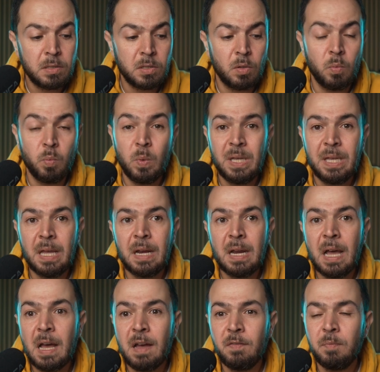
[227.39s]
so we can
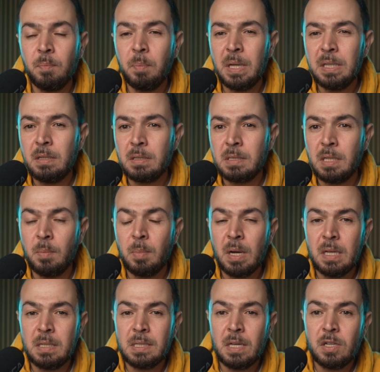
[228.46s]
have better
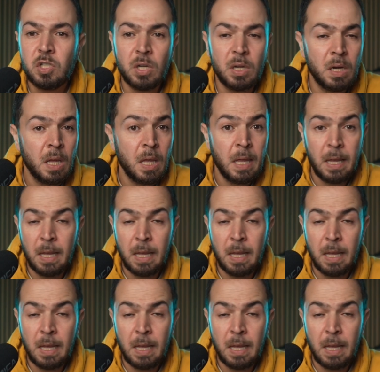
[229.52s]
stabilization